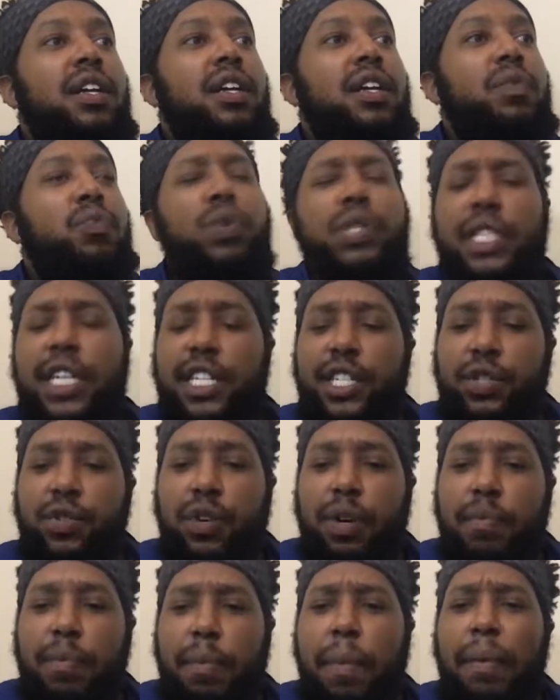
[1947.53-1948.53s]
Was that
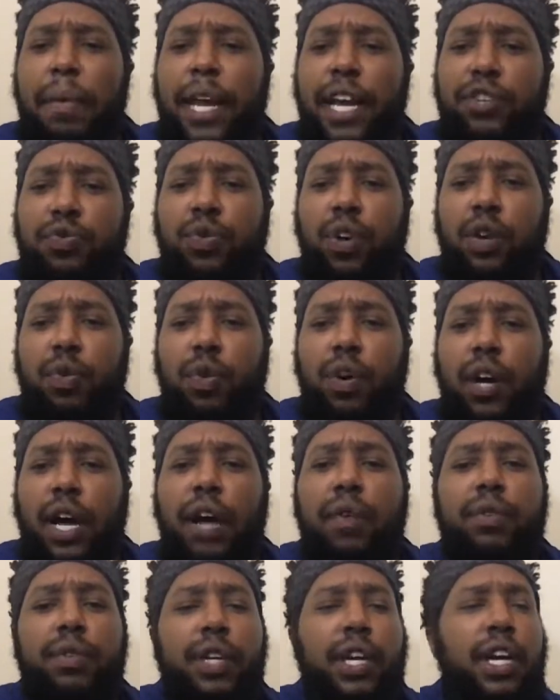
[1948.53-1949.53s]
streak? Maybe that's what it
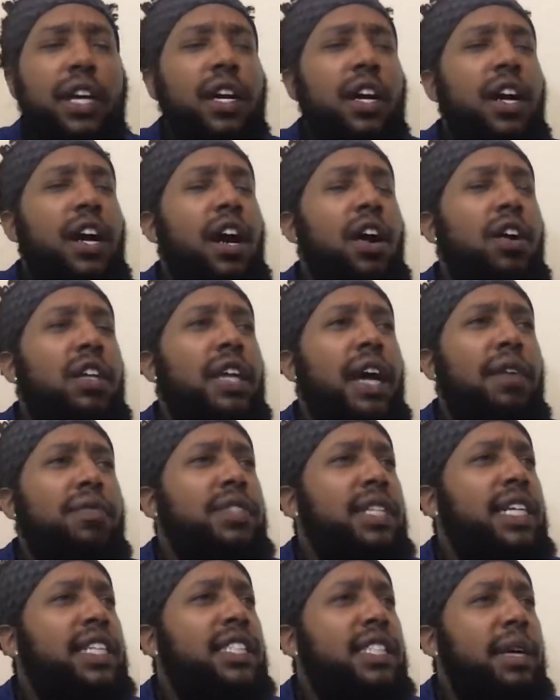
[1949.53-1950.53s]
was. Good call. I was
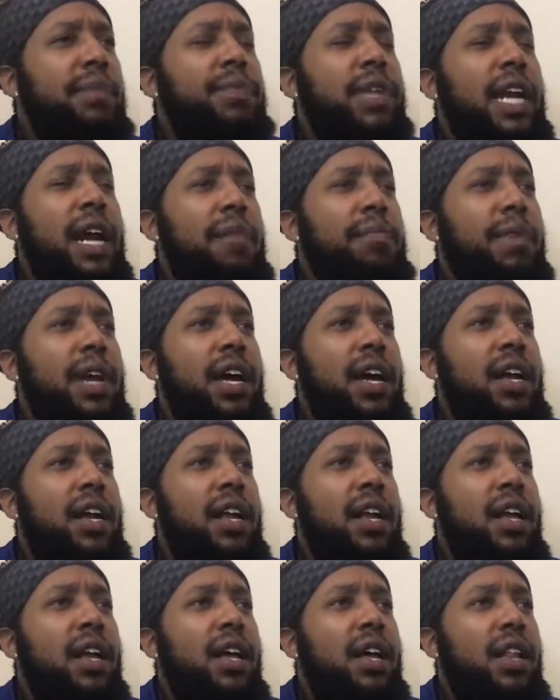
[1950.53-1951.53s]
like, something.
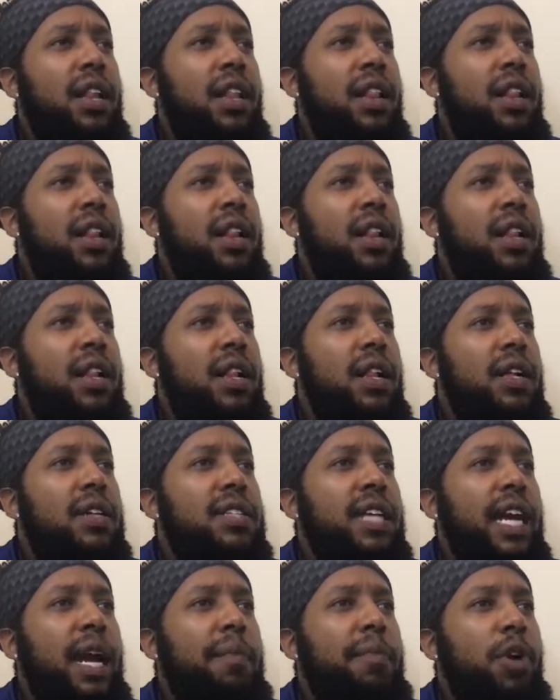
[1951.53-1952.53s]
It's
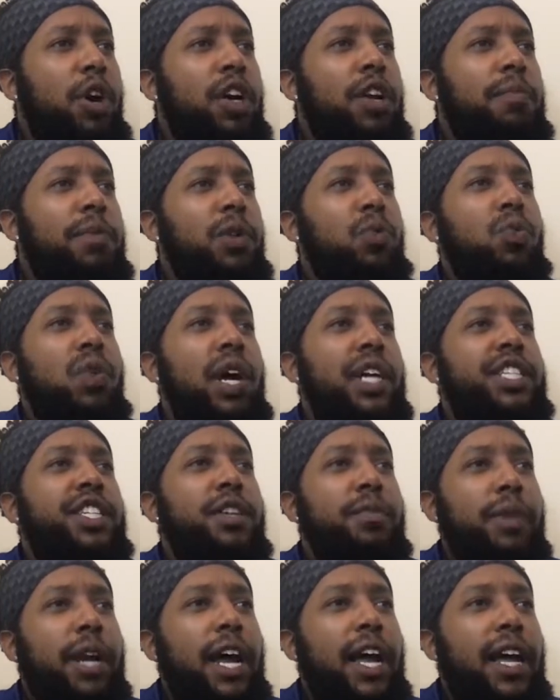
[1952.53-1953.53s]
like I'm gonna be watching it,
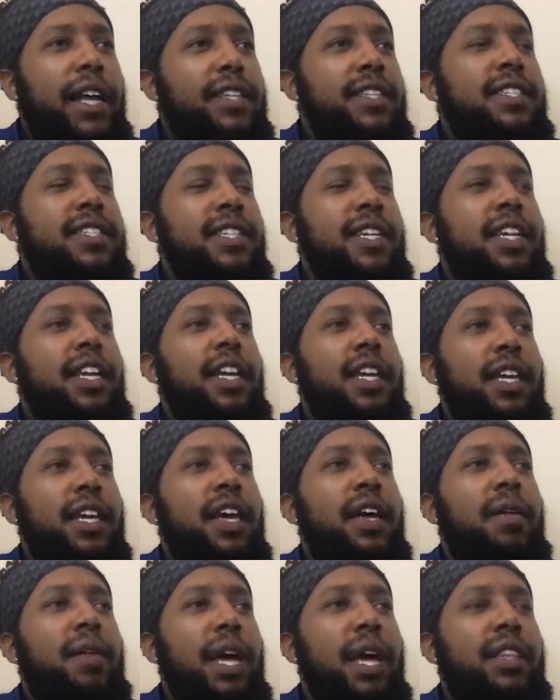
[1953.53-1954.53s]
but I hadn't seen it
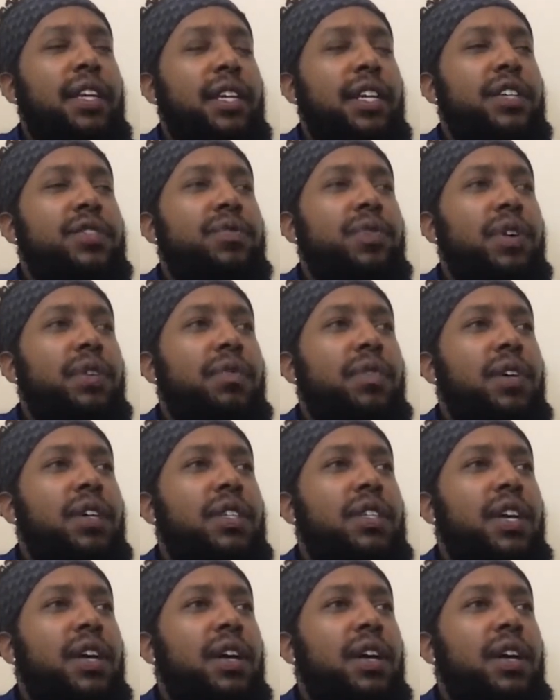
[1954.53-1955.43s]
yet. I think that's what it was.